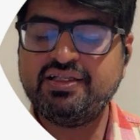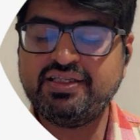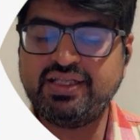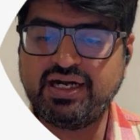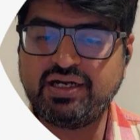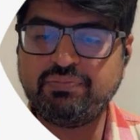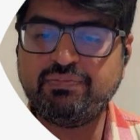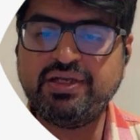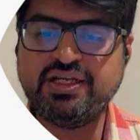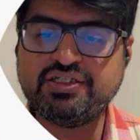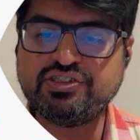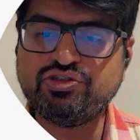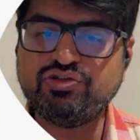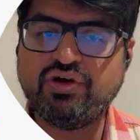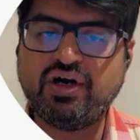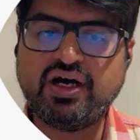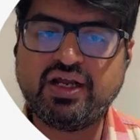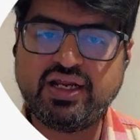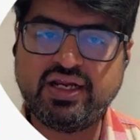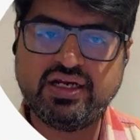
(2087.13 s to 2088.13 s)
that means
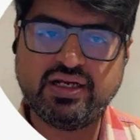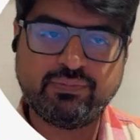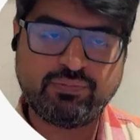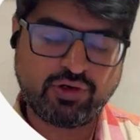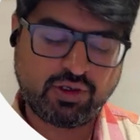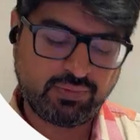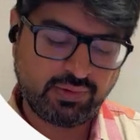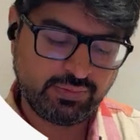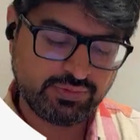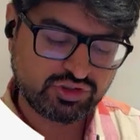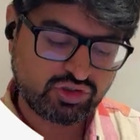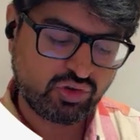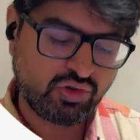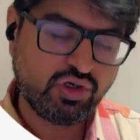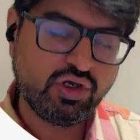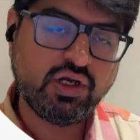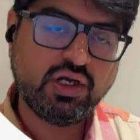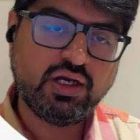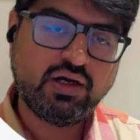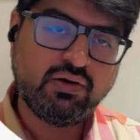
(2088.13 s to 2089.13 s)
you are in a problem.
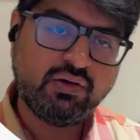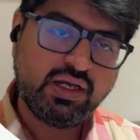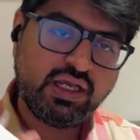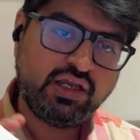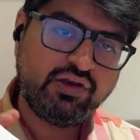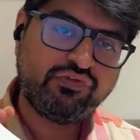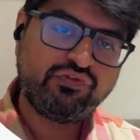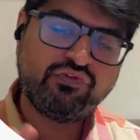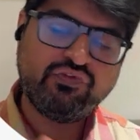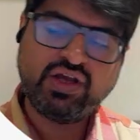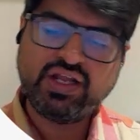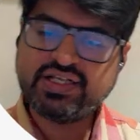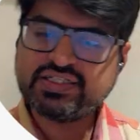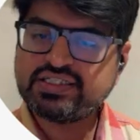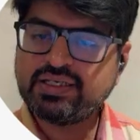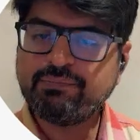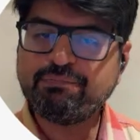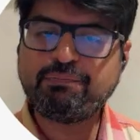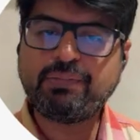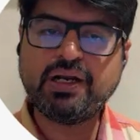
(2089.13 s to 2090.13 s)
So if very
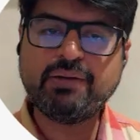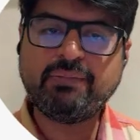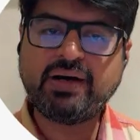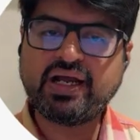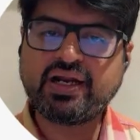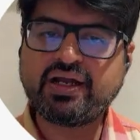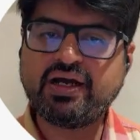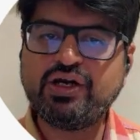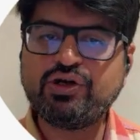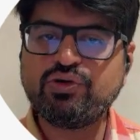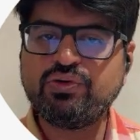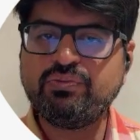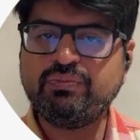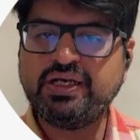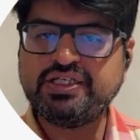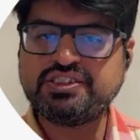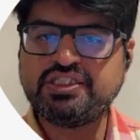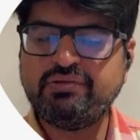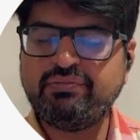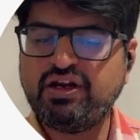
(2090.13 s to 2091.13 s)
simple marker to
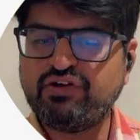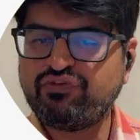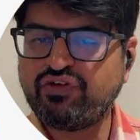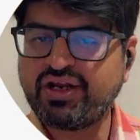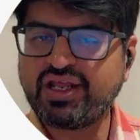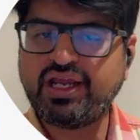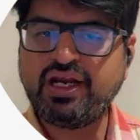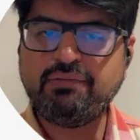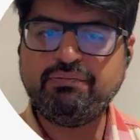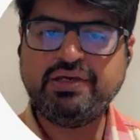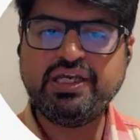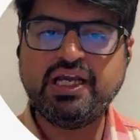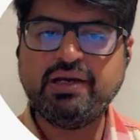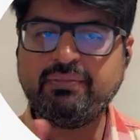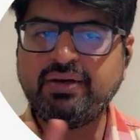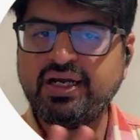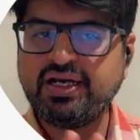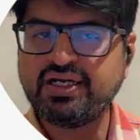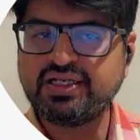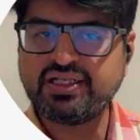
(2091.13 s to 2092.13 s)
estimate, forget
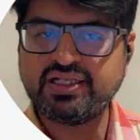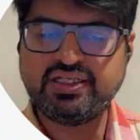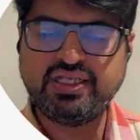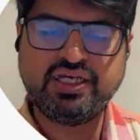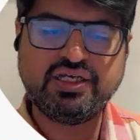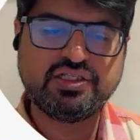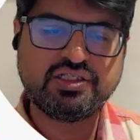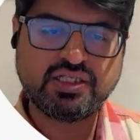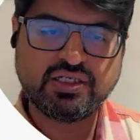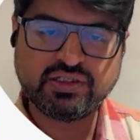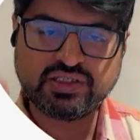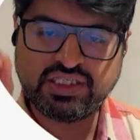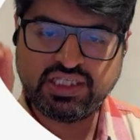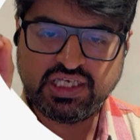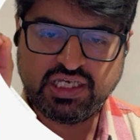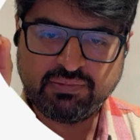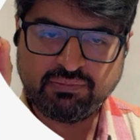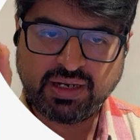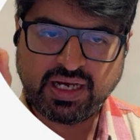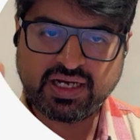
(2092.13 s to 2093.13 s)
BMI, other thing,
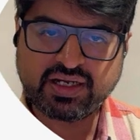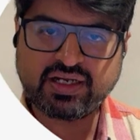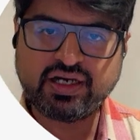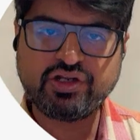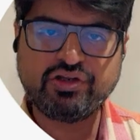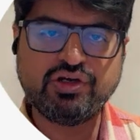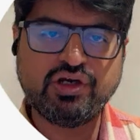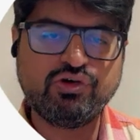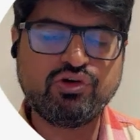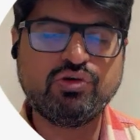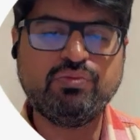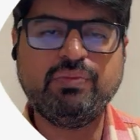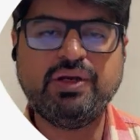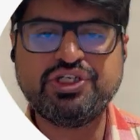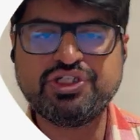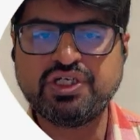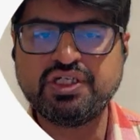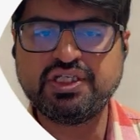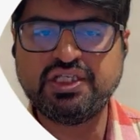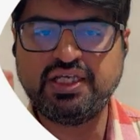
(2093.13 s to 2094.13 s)
the marker you have to
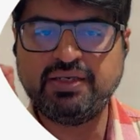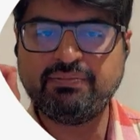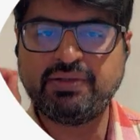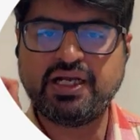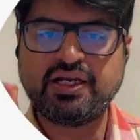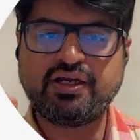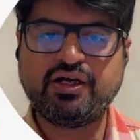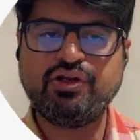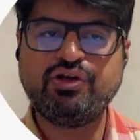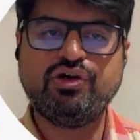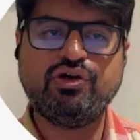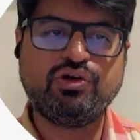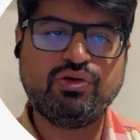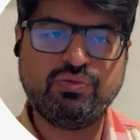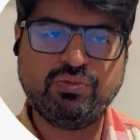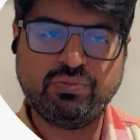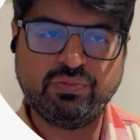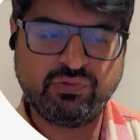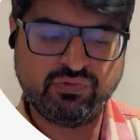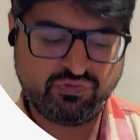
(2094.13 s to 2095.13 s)
measure, the marker you have
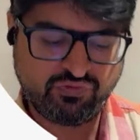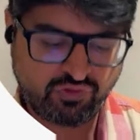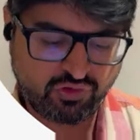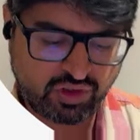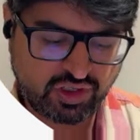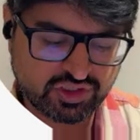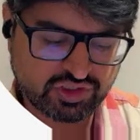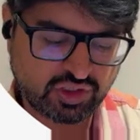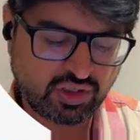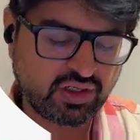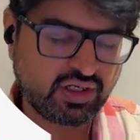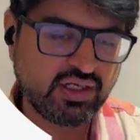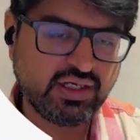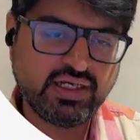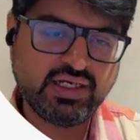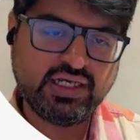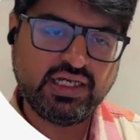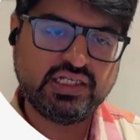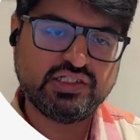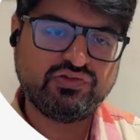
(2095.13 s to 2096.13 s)
to focus on
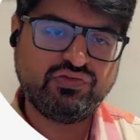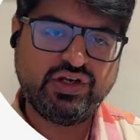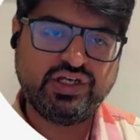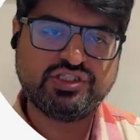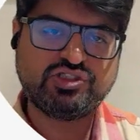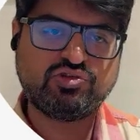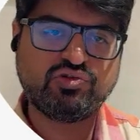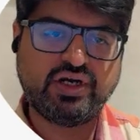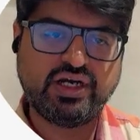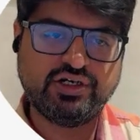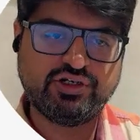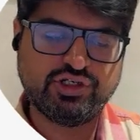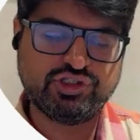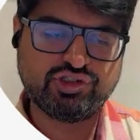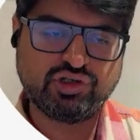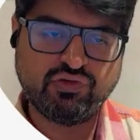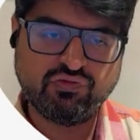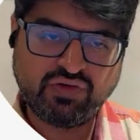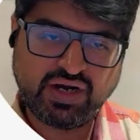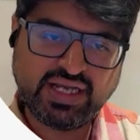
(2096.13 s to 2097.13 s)
is waist to height
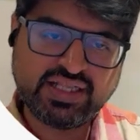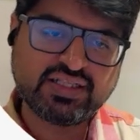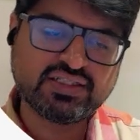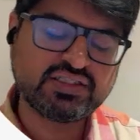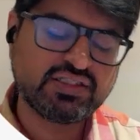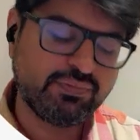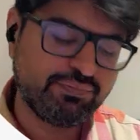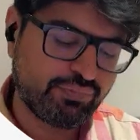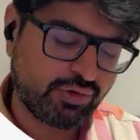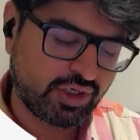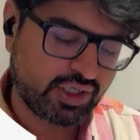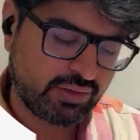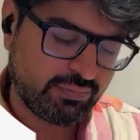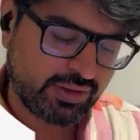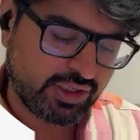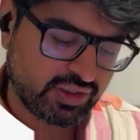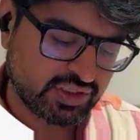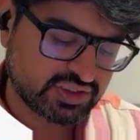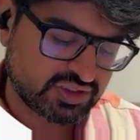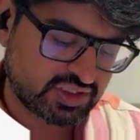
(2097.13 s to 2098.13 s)
ratio. Why this is important?
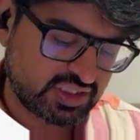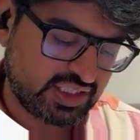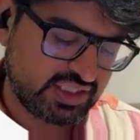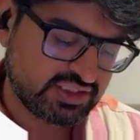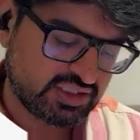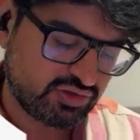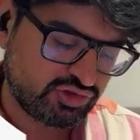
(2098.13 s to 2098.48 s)
Because studies